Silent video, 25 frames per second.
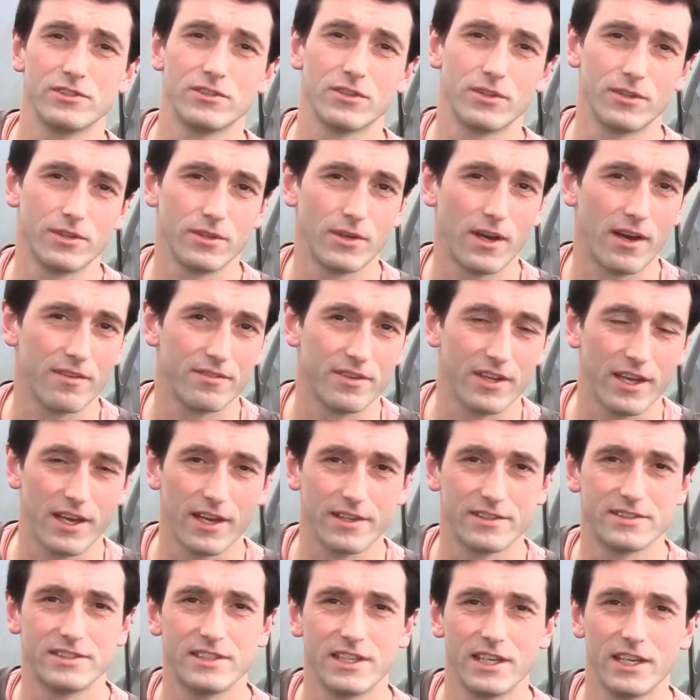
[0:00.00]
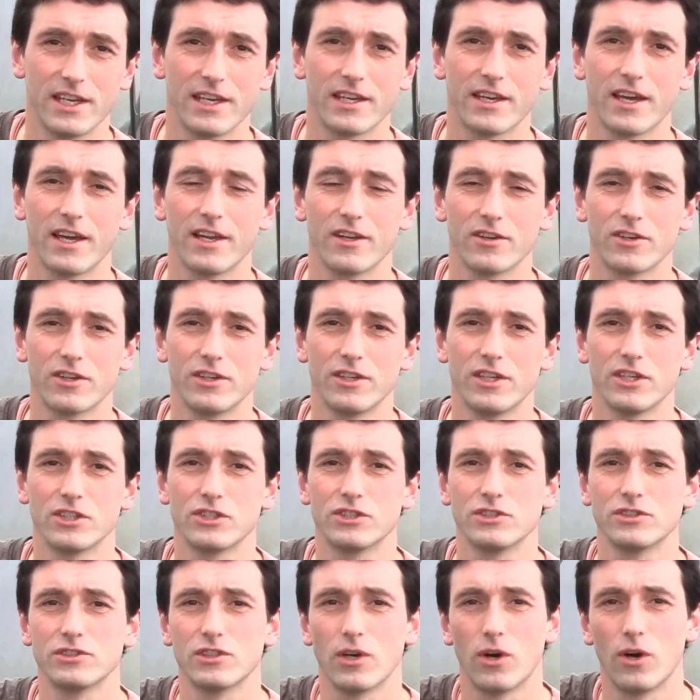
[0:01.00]
So you have the acidic kind of
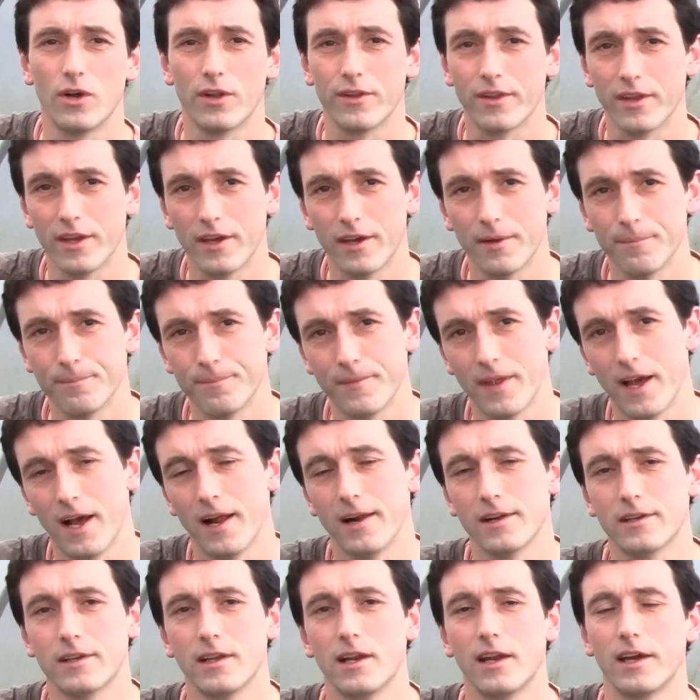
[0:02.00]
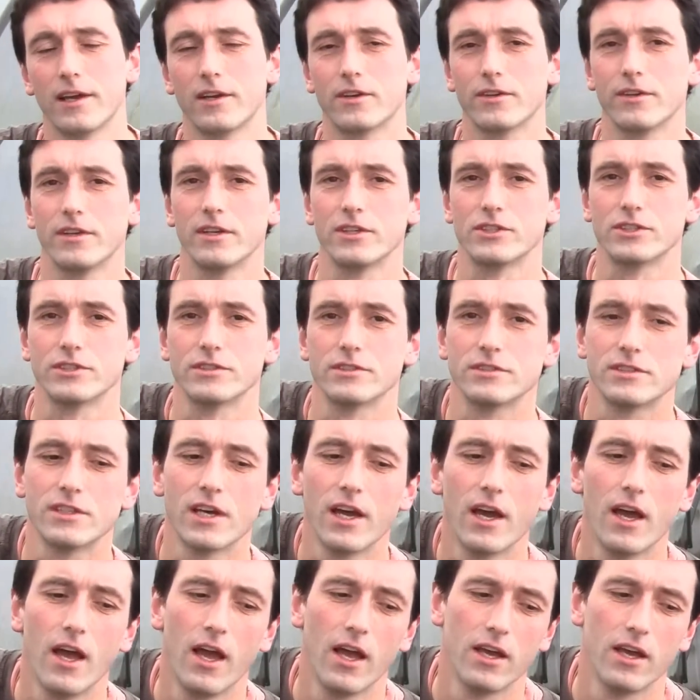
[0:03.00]
conditions or the alkaline conditions.